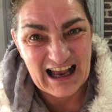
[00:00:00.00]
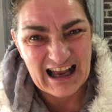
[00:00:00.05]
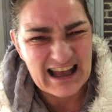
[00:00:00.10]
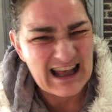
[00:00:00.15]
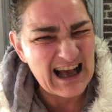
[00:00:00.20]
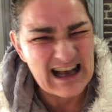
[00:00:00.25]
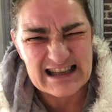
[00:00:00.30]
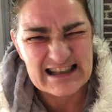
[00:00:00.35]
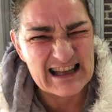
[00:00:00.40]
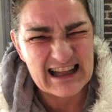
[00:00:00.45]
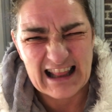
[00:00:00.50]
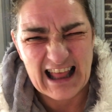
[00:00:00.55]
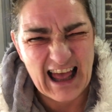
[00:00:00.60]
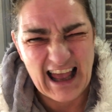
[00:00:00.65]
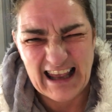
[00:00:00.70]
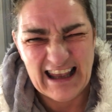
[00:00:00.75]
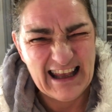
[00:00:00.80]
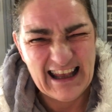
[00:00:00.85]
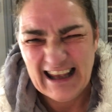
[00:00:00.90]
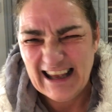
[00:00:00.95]
That's a
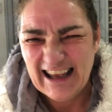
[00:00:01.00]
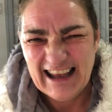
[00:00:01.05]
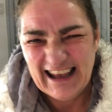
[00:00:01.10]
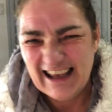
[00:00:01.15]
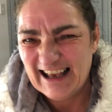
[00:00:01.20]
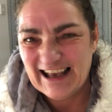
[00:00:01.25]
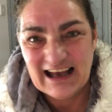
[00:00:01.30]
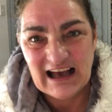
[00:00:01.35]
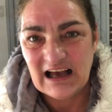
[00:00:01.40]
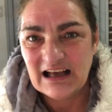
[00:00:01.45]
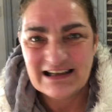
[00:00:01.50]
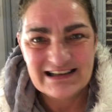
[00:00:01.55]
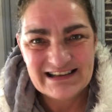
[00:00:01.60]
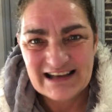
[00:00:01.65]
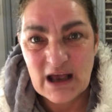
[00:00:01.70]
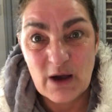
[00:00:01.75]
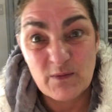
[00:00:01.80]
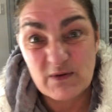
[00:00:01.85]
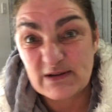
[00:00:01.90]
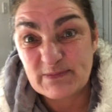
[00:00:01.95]
lie.
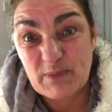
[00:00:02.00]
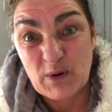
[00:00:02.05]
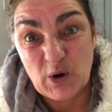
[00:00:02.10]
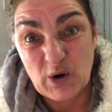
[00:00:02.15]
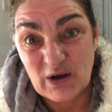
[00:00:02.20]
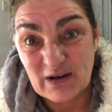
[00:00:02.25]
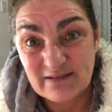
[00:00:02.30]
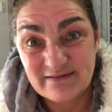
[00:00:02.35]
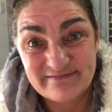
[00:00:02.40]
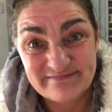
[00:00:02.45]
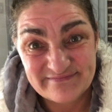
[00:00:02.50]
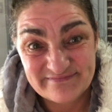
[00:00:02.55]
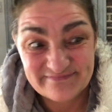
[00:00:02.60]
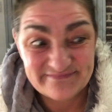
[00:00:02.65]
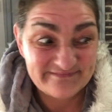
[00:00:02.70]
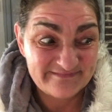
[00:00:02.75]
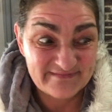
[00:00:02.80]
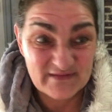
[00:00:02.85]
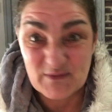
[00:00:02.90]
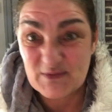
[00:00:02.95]
It was bought.
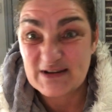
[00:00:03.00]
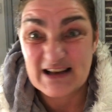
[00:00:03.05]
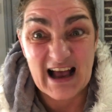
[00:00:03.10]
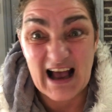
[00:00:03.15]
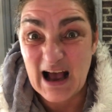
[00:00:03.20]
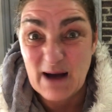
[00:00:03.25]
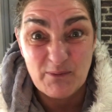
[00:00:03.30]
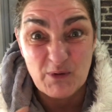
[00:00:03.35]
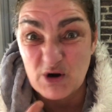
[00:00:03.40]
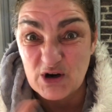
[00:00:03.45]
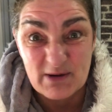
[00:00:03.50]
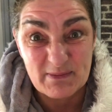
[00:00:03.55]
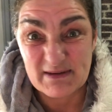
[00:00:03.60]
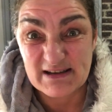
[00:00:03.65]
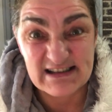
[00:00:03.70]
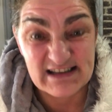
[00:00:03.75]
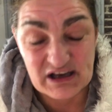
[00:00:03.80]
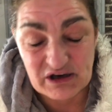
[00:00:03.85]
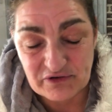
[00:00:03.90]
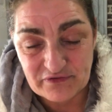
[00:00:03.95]
I bought it
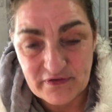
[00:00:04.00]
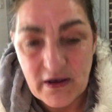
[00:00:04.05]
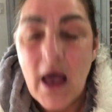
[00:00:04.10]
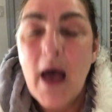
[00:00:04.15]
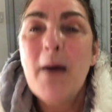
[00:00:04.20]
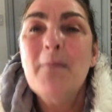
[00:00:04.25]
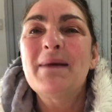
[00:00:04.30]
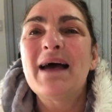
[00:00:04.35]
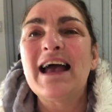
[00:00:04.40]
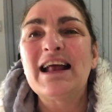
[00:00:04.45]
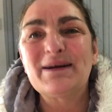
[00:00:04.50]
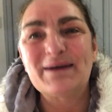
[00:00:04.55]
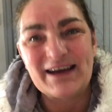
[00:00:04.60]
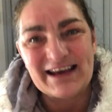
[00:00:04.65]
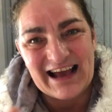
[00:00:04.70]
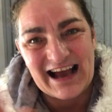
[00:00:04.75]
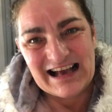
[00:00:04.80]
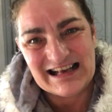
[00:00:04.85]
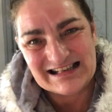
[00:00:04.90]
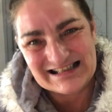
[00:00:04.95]
myself. But anyway,
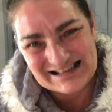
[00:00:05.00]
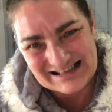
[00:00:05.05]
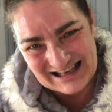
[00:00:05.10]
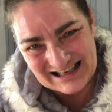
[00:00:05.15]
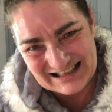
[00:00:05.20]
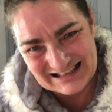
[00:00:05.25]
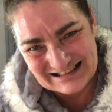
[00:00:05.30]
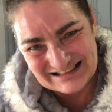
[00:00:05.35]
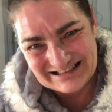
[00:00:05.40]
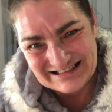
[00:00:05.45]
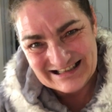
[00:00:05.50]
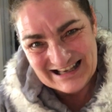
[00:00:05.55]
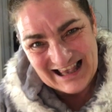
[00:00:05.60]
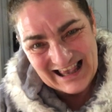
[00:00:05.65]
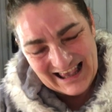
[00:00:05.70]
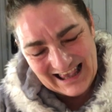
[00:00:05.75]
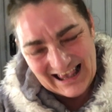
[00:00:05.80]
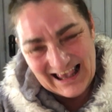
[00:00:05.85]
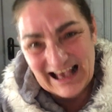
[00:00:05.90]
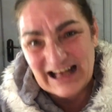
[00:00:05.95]
guys.
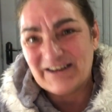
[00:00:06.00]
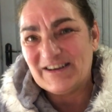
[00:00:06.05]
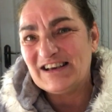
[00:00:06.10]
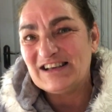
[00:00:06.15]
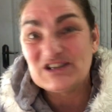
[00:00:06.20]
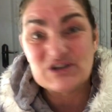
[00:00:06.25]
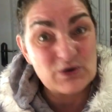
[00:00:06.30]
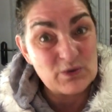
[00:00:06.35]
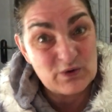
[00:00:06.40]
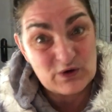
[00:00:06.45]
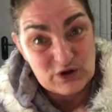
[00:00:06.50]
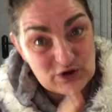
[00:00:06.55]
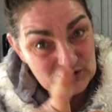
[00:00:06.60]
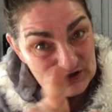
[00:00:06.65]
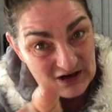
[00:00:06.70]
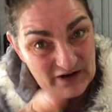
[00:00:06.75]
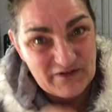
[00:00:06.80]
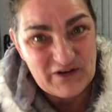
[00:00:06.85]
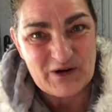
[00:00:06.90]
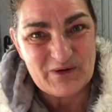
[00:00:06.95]
Anyway, Soap and Glory,
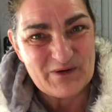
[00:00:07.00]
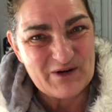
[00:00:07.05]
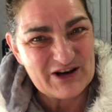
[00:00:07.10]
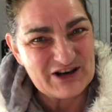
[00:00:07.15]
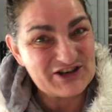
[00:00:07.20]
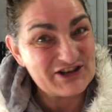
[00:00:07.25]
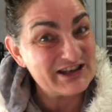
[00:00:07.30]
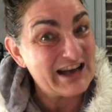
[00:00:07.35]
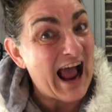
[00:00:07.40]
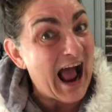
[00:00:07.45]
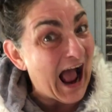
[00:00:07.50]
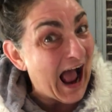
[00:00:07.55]
if you're watching.